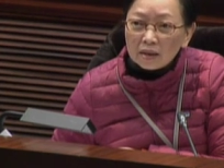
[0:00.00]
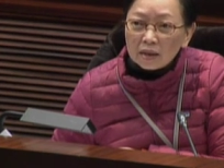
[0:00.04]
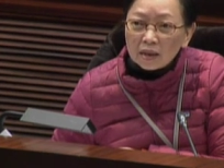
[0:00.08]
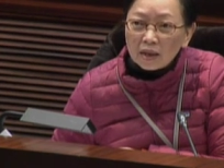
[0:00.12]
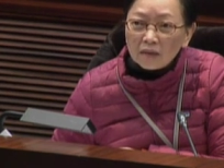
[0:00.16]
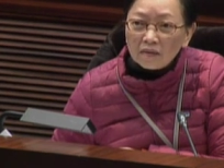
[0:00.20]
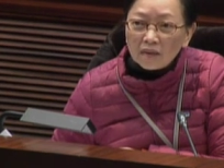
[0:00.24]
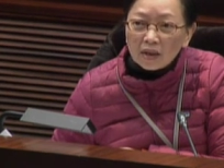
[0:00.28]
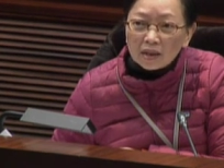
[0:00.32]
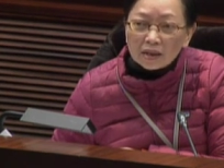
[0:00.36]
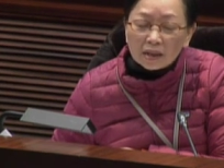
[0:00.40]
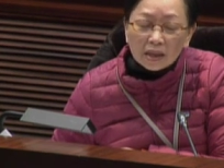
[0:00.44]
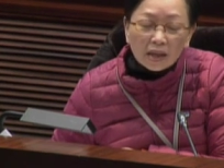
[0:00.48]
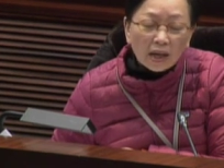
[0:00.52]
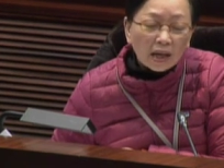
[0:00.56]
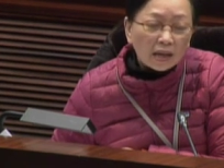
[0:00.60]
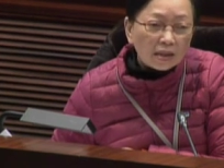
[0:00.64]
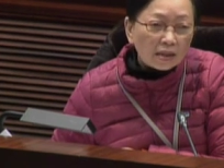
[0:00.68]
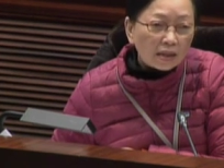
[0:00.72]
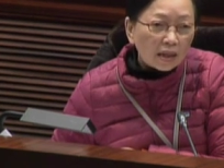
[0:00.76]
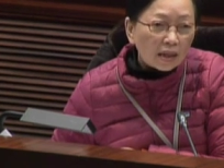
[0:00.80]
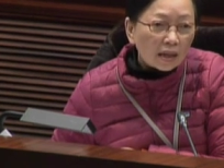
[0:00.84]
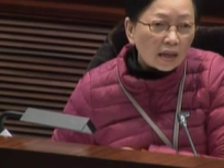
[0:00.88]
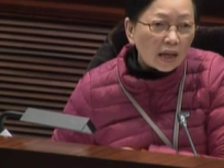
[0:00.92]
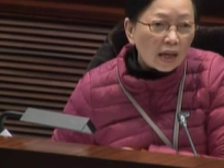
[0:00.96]
was
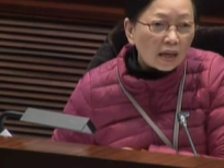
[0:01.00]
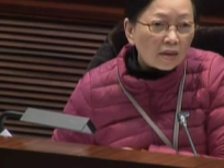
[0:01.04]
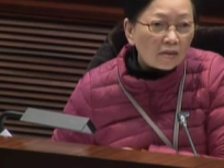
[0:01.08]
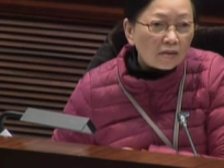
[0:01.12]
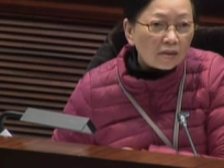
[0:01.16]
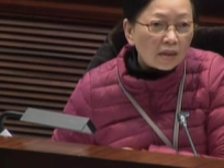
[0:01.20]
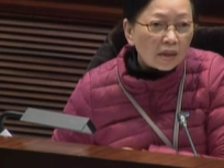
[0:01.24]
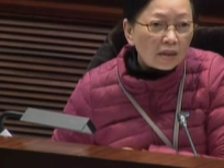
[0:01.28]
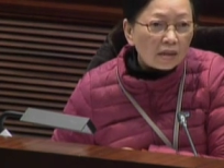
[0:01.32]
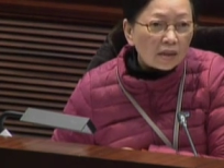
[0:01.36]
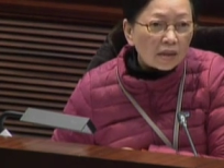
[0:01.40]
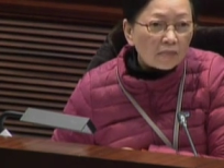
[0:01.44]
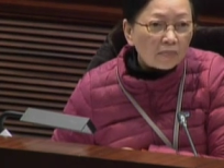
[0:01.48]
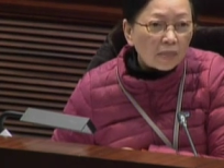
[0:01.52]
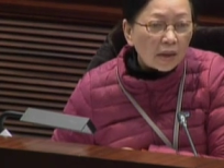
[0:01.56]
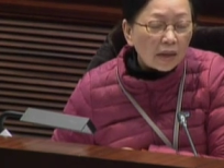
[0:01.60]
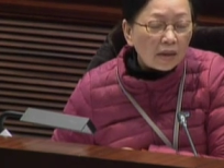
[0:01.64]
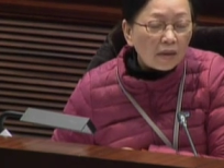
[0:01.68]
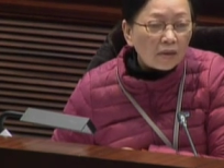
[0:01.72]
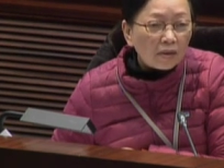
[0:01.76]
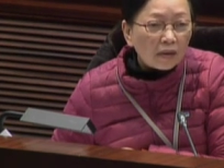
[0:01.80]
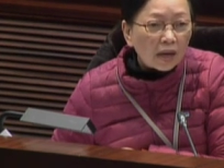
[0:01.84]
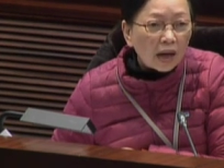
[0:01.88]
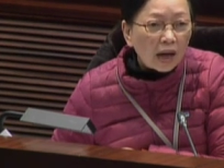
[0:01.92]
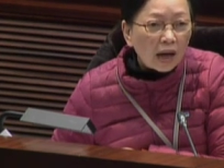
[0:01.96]
based on existing
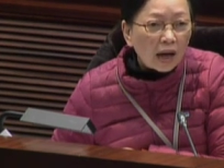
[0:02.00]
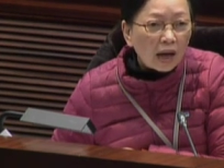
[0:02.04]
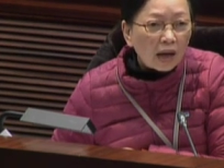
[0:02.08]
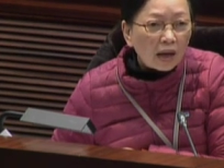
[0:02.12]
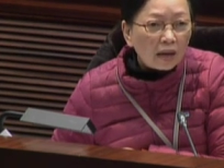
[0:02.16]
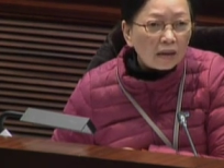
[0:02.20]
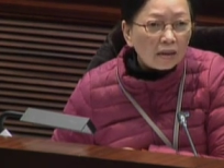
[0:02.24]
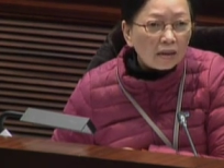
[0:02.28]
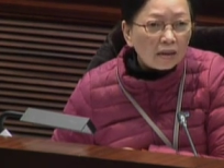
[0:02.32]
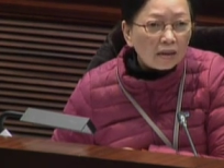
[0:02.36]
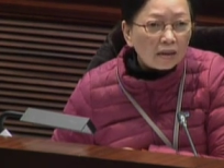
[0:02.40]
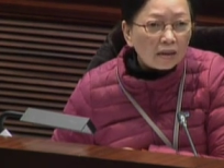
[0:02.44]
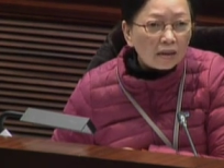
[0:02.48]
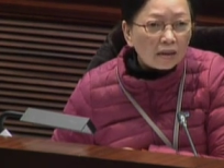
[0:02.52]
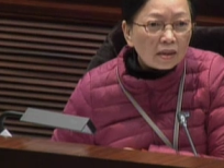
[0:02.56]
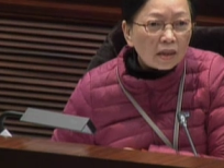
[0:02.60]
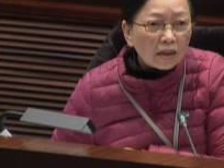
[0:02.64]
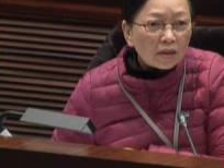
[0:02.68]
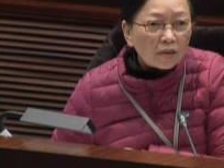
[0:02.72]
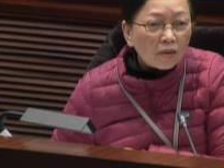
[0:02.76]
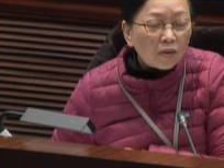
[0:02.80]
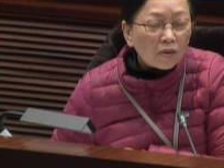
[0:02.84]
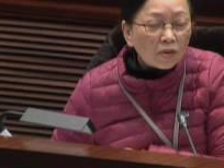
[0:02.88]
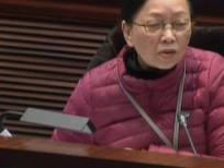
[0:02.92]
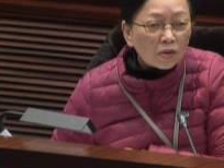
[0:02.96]
use value and
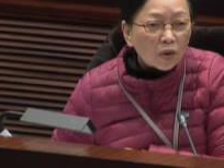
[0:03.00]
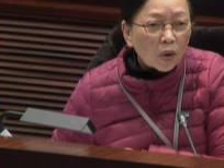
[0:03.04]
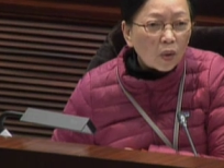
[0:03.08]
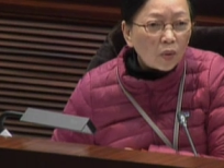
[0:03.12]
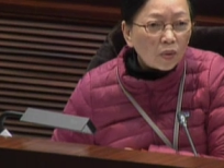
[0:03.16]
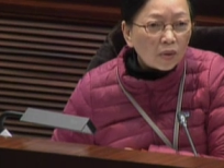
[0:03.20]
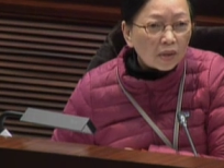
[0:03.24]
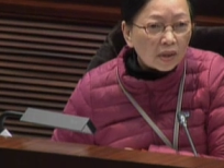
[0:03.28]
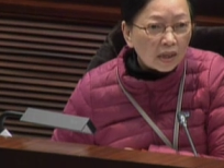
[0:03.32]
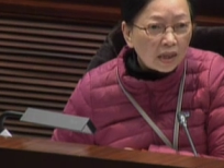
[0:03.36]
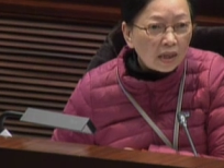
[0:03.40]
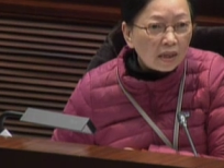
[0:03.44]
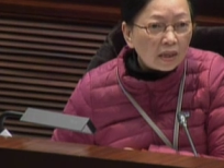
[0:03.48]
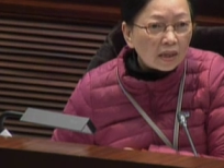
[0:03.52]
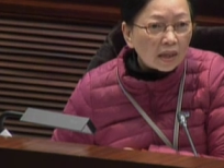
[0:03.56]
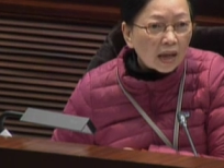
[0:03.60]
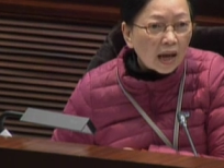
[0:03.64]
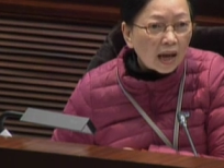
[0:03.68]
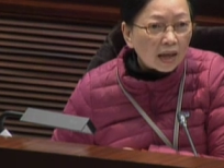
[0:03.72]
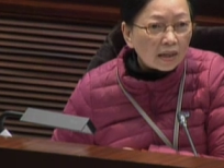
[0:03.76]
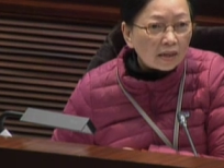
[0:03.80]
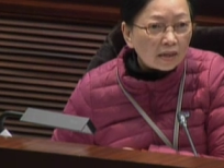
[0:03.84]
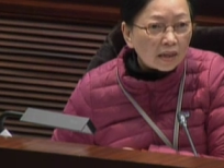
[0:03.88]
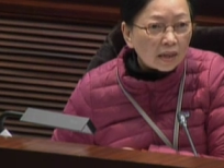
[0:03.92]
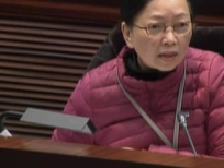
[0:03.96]
not the
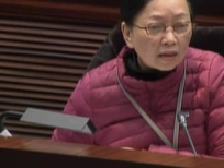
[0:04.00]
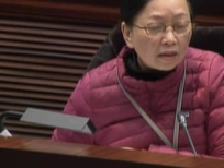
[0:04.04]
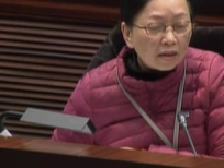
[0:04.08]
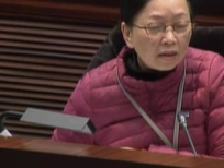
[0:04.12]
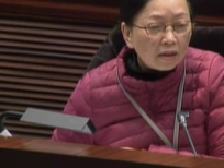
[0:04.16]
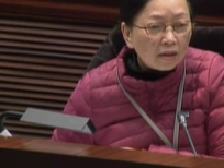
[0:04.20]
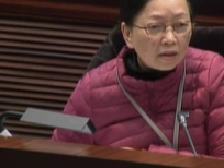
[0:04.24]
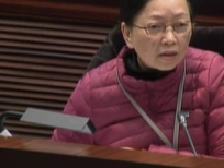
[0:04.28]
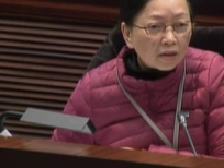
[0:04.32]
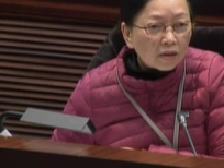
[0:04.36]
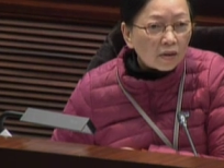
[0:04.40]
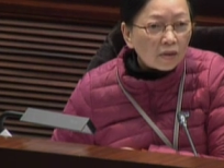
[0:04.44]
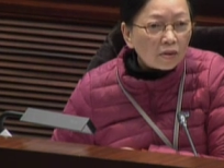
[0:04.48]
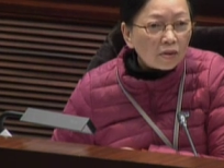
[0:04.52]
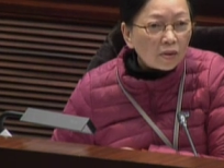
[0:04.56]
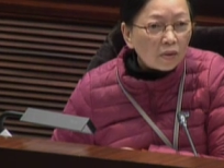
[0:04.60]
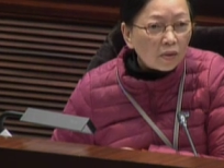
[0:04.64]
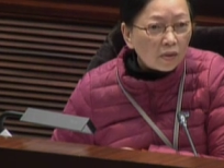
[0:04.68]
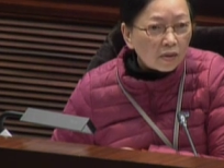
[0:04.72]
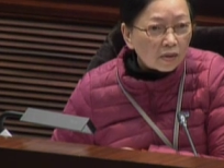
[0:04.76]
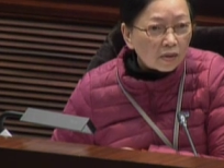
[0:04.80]
redevelopment